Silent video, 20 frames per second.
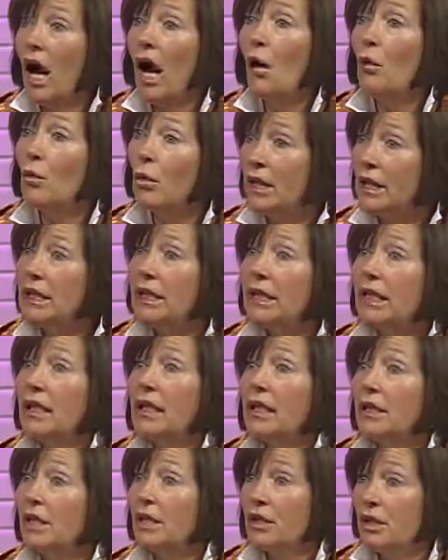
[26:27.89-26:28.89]
We
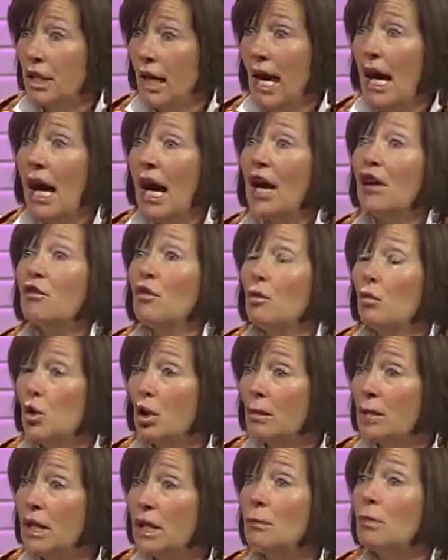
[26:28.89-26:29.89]
need to have more
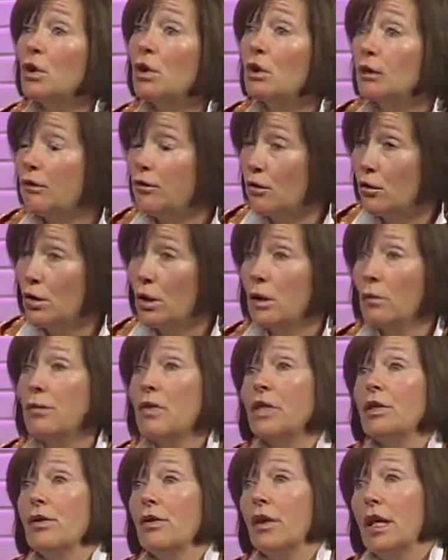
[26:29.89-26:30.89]
people informed
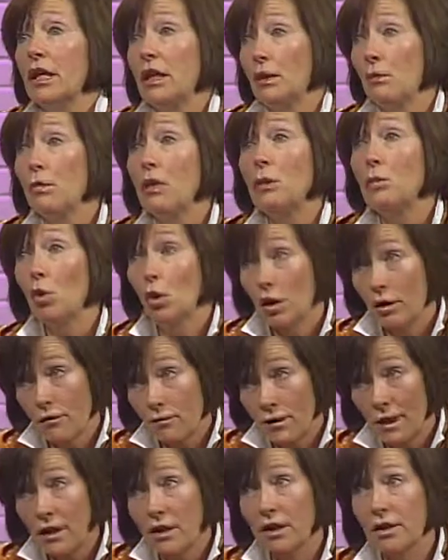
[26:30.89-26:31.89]
so they can be more
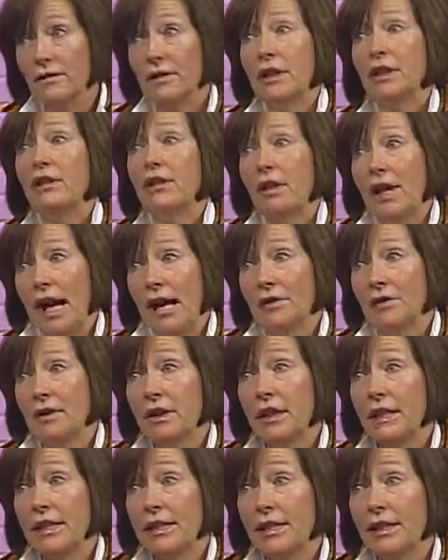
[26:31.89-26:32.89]
effective in their
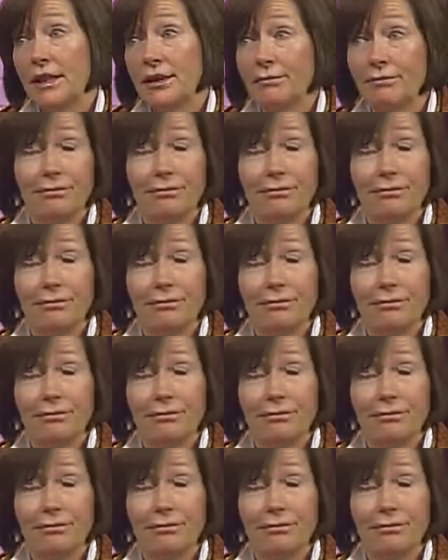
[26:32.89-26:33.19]
advocacy.